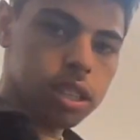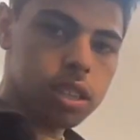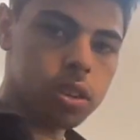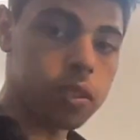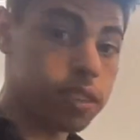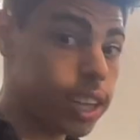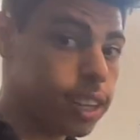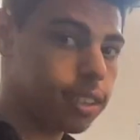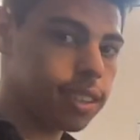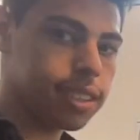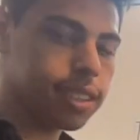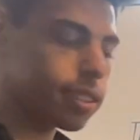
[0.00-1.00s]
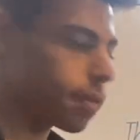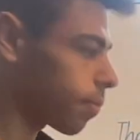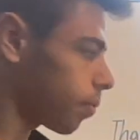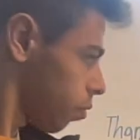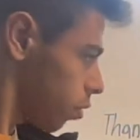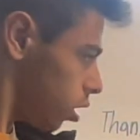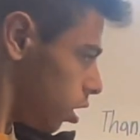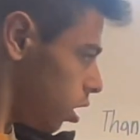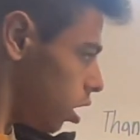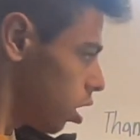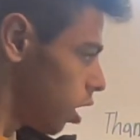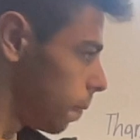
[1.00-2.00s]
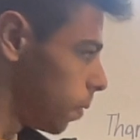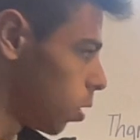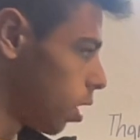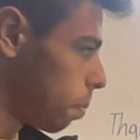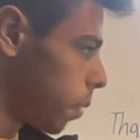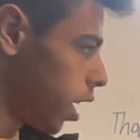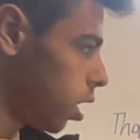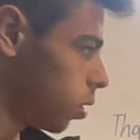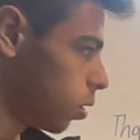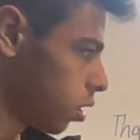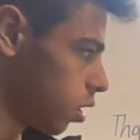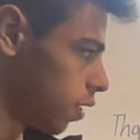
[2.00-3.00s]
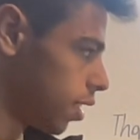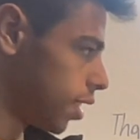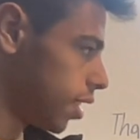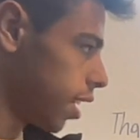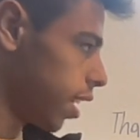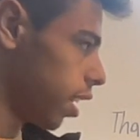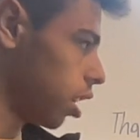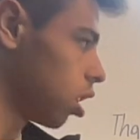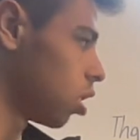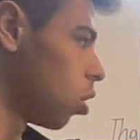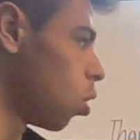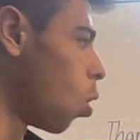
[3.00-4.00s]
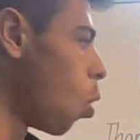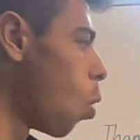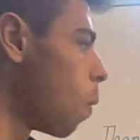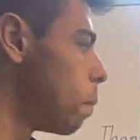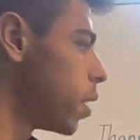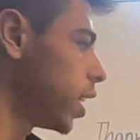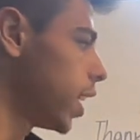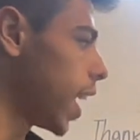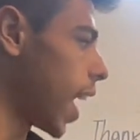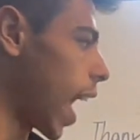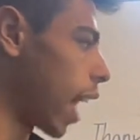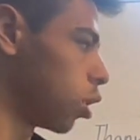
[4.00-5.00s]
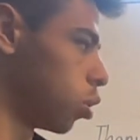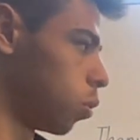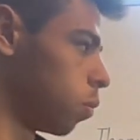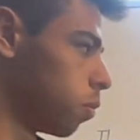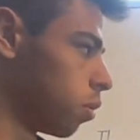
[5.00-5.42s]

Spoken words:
or thanks. If you're a male, you would say obrigado.